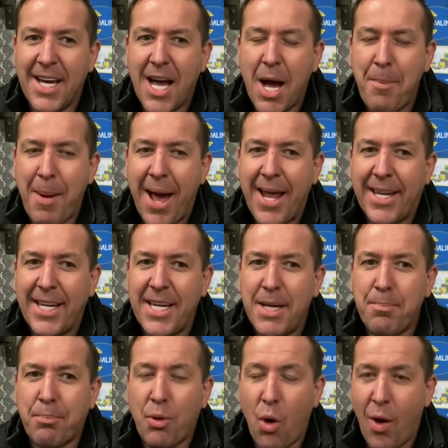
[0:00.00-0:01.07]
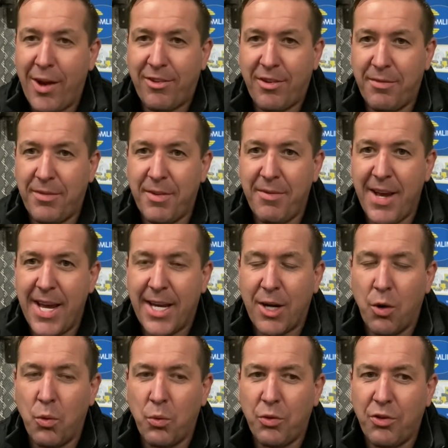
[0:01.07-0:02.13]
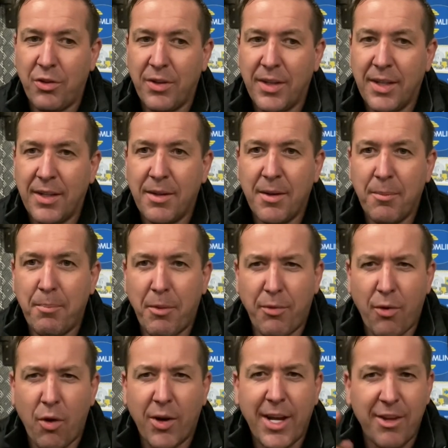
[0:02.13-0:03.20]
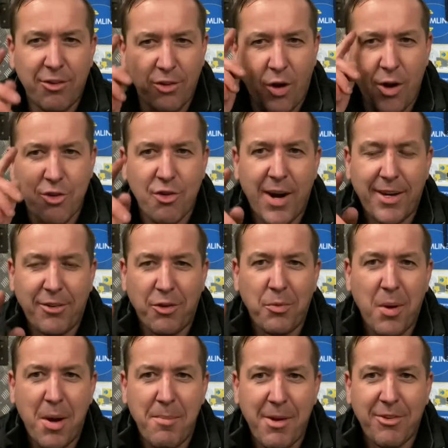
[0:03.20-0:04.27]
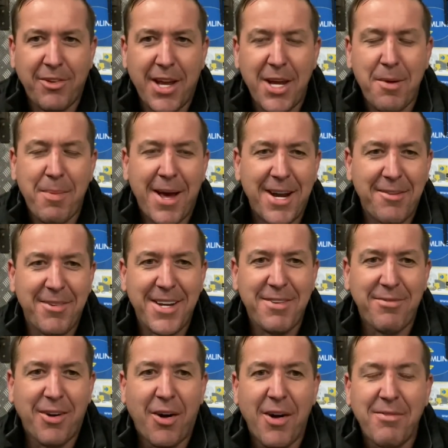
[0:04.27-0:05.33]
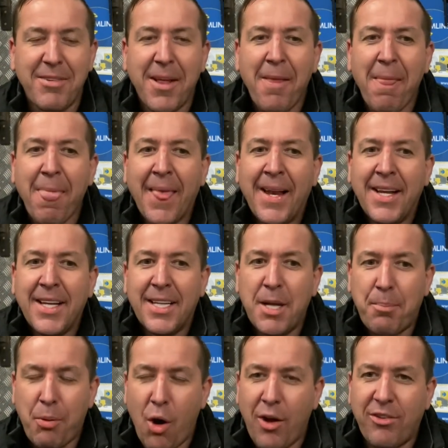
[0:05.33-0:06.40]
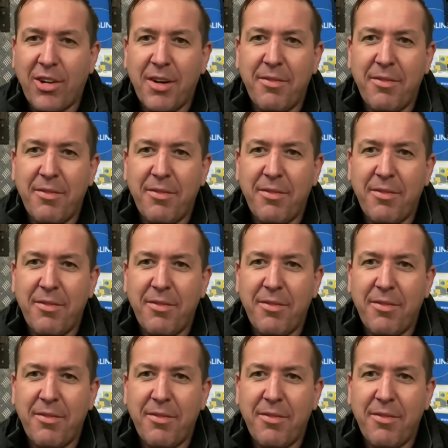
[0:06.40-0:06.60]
about the price of the vehicles. Before I get sidetracked as well, I must tell you about the V5. The price of the